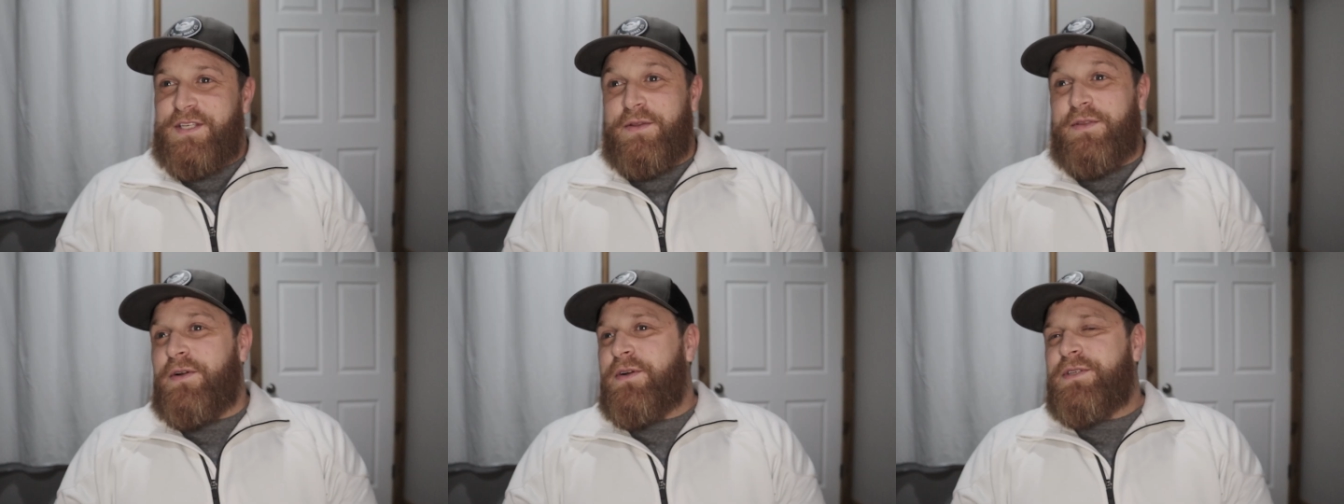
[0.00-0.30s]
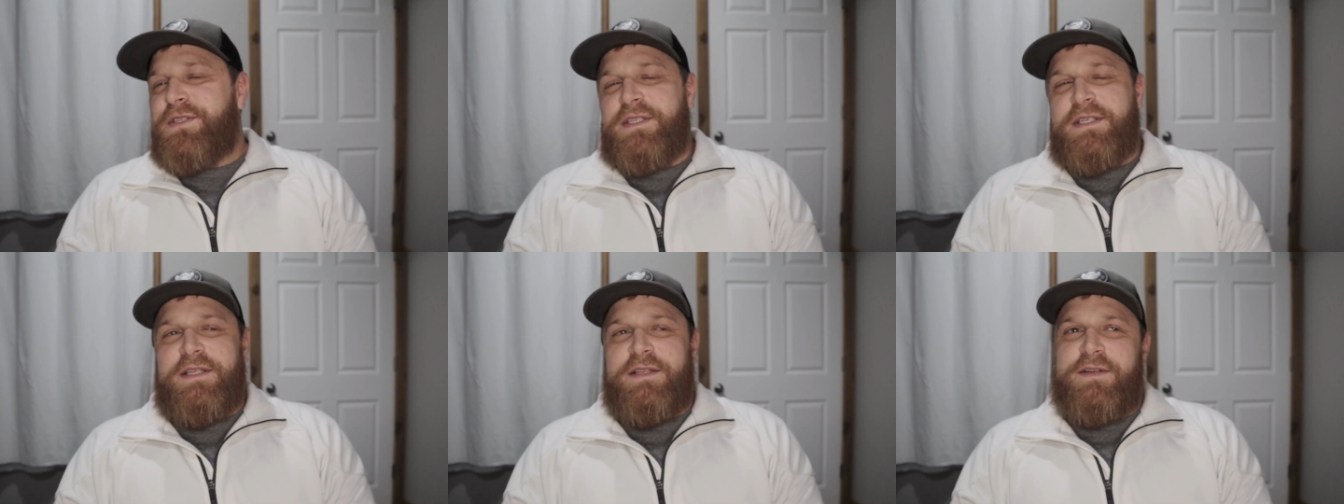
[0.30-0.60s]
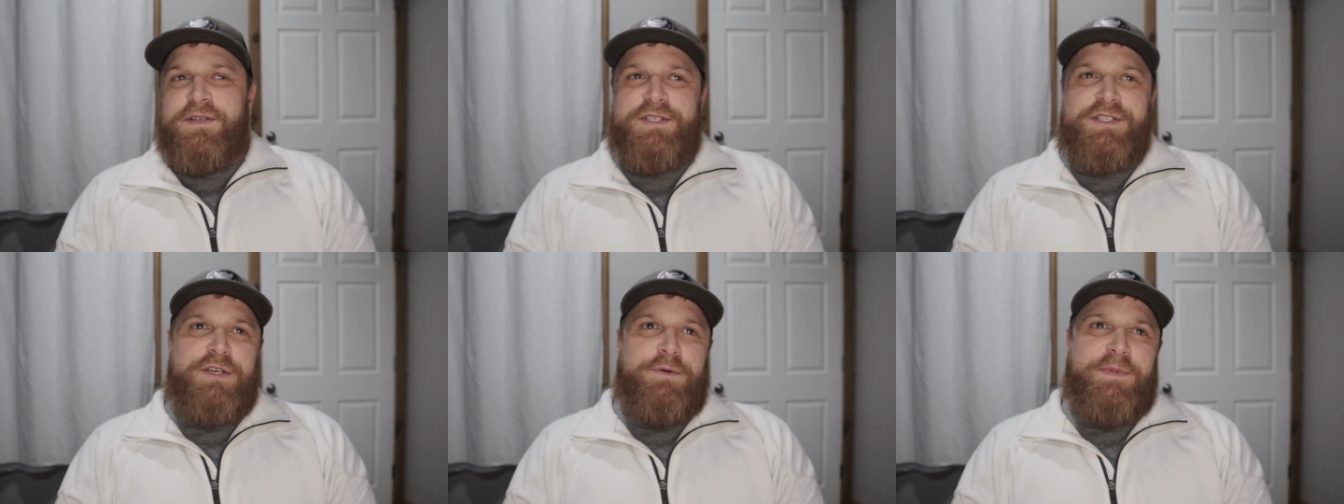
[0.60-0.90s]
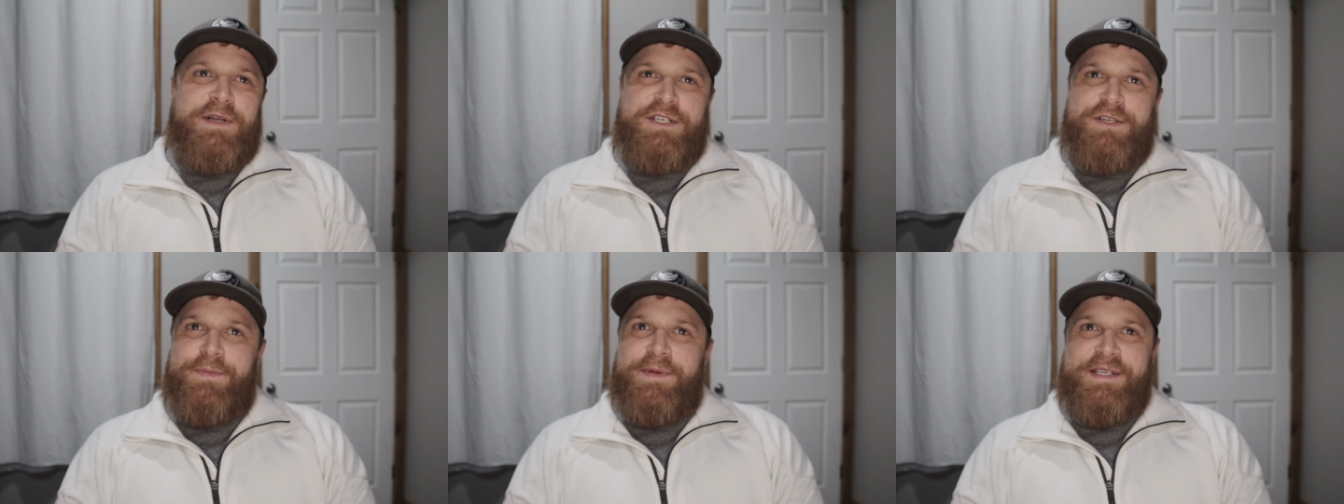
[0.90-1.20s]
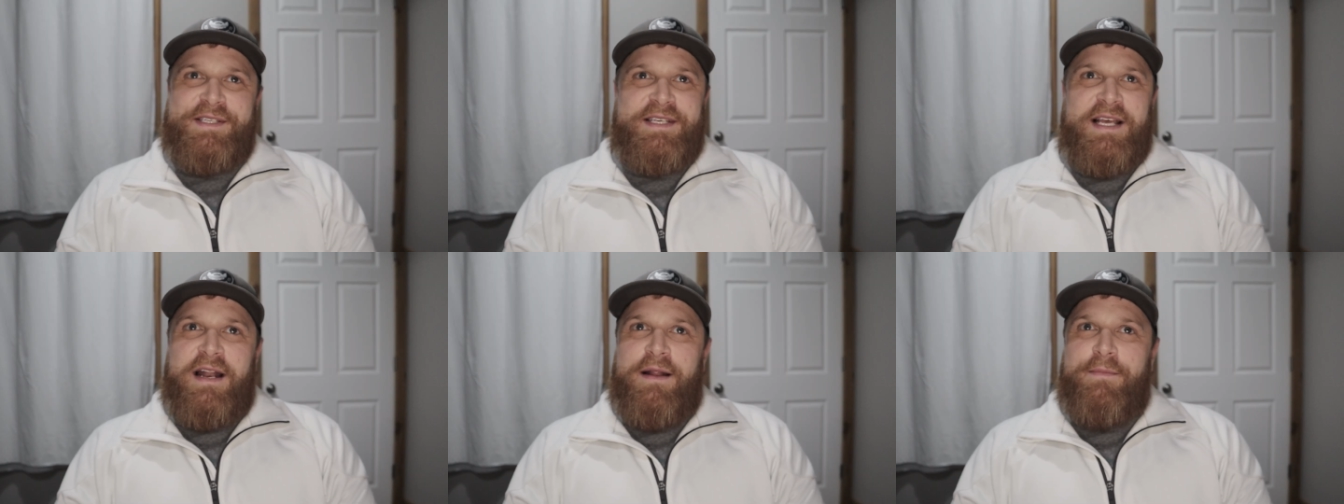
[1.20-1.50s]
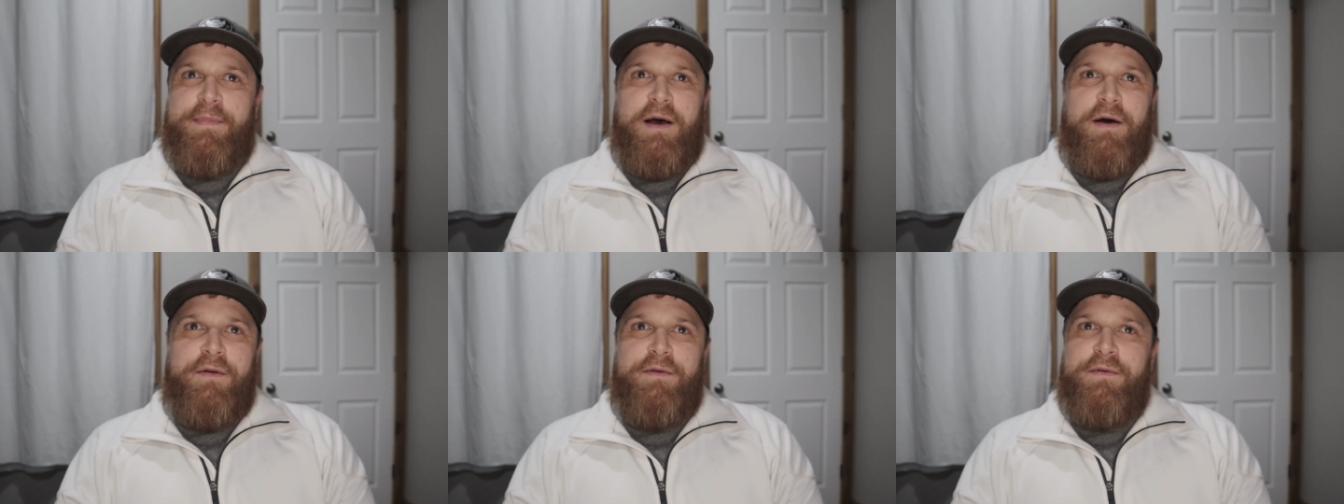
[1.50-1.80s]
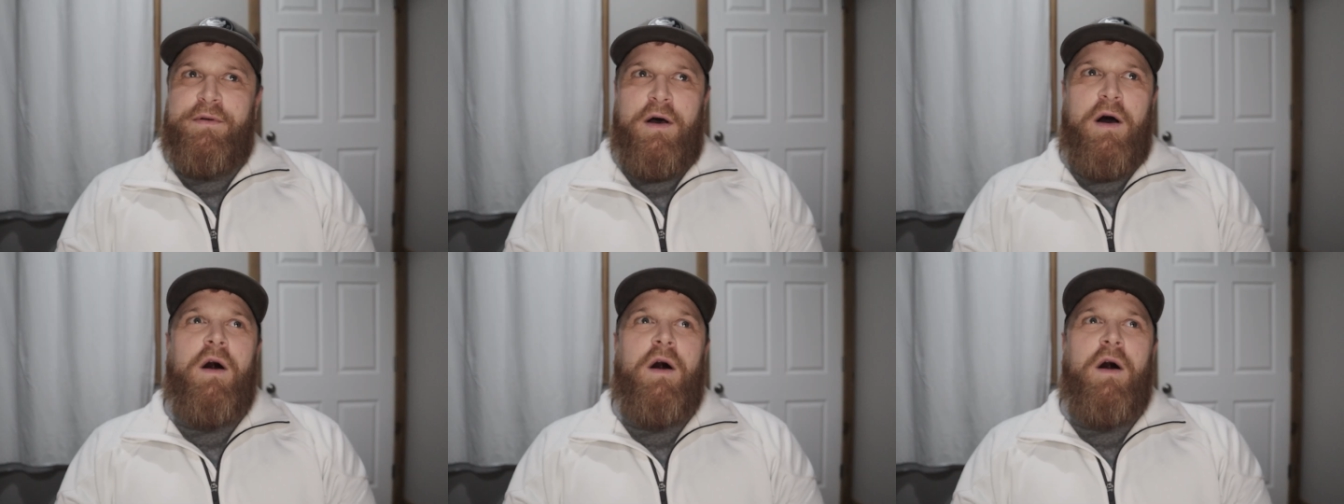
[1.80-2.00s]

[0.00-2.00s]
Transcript: so there's there's so much to be said about